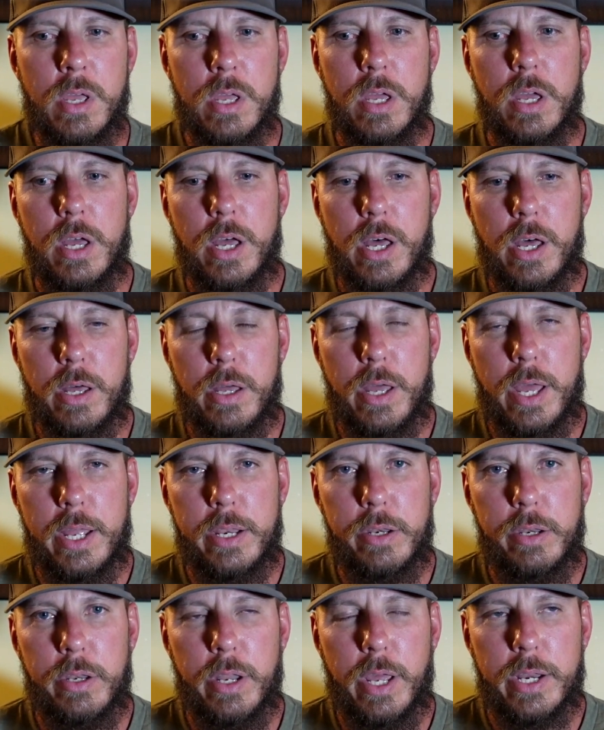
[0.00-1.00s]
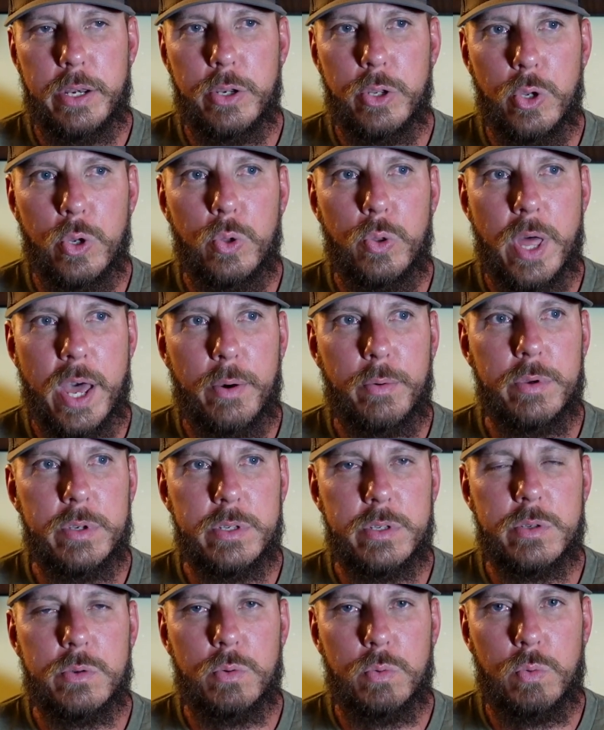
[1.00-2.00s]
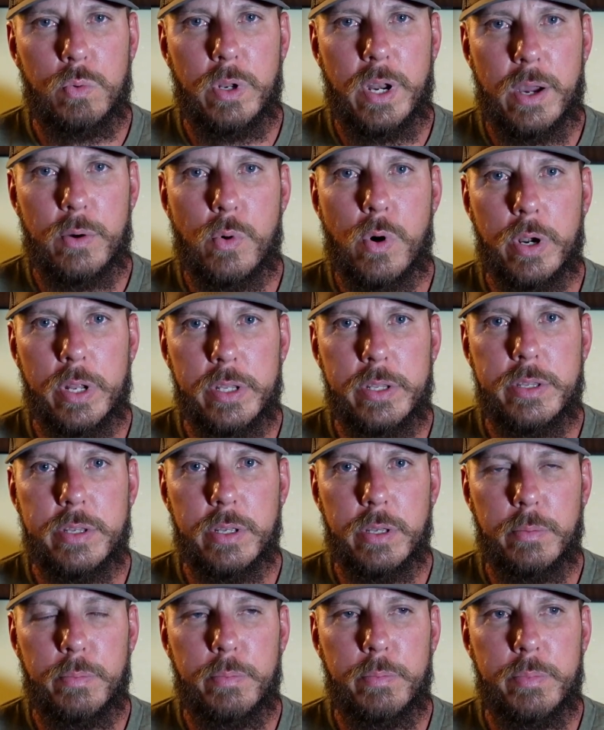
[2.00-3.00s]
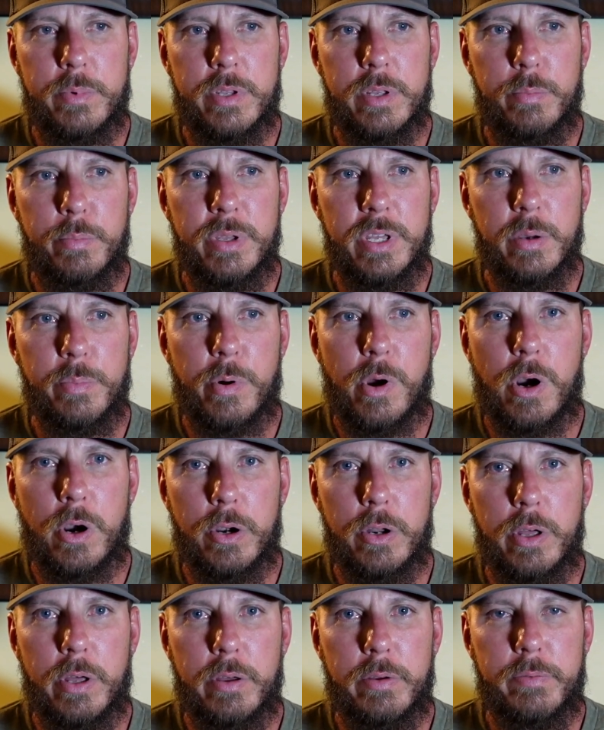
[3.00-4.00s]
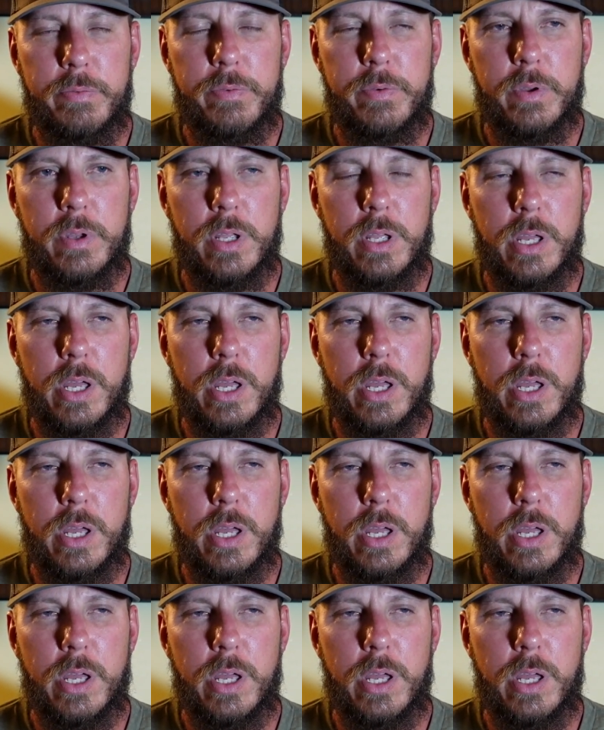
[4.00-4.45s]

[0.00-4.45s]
I knew that was what I wanted to be a part of,